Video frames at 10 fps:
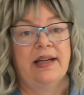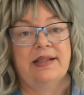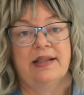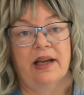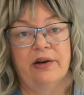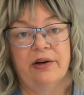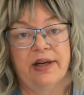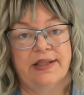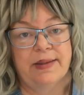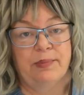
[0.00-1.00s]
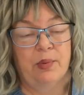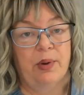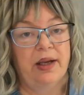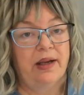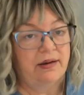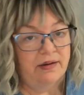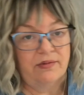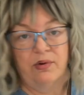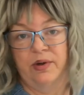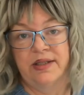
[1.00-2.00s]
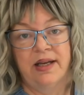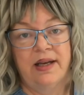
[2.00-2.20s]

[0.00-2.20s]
a stutter as a boy, and of course